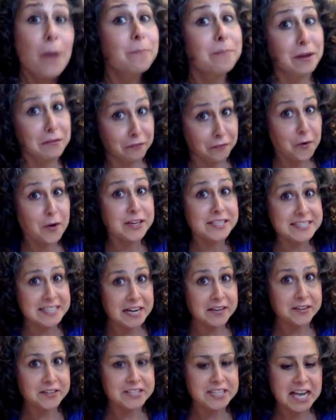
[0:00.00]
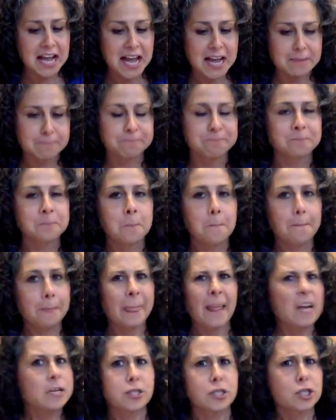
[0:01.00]
before dinner time.
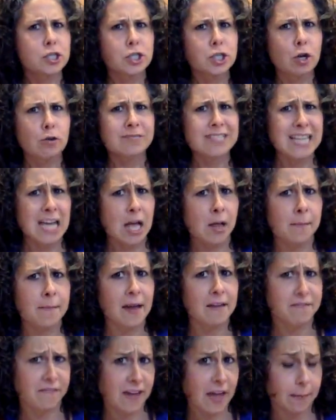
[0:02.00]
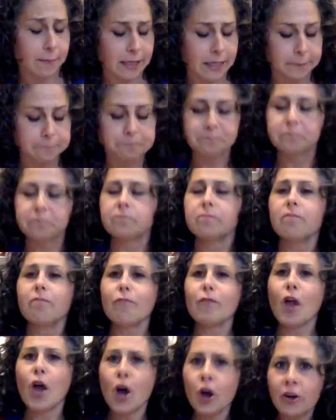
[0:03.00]
Just don't tell my family.
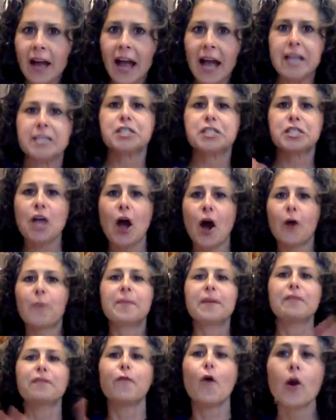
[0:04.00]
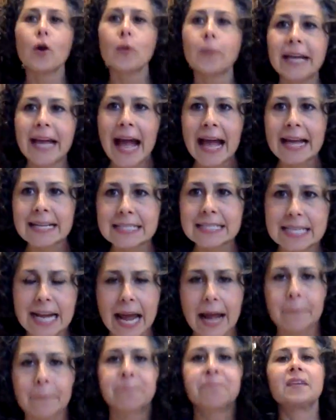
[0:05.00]
Okay, so before we end
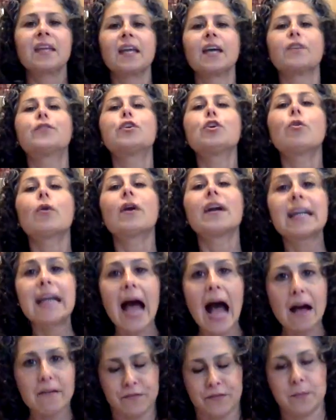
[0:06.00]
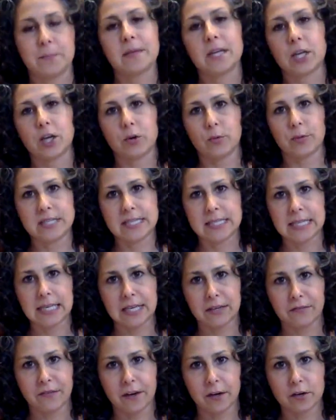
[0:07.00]
today, if you are not familiar with
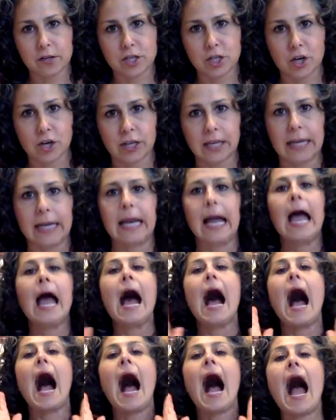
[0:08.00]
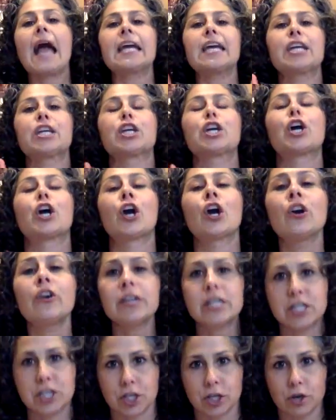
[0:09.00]
Sticky Fingers cooking, I
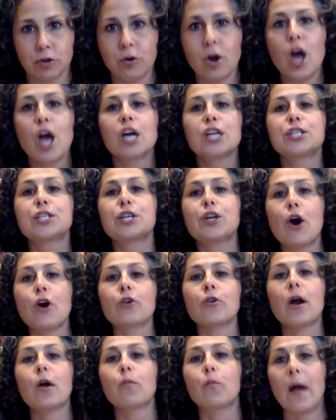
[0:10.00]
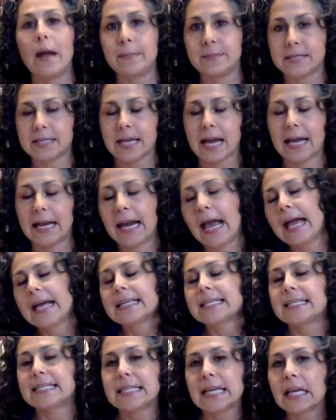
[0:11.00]
encourage you to go to our website,
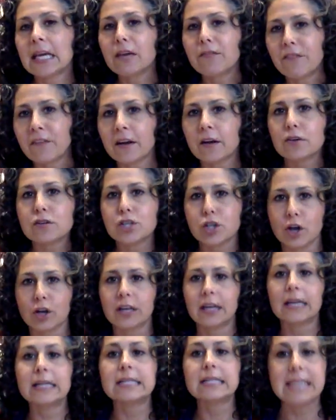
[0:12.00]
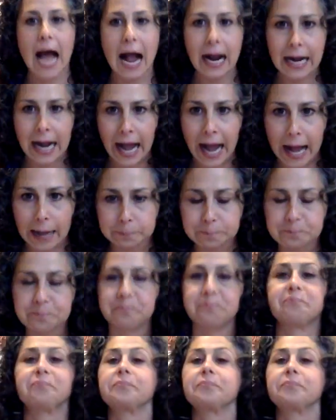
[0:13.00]
stickyfingerscooking.com,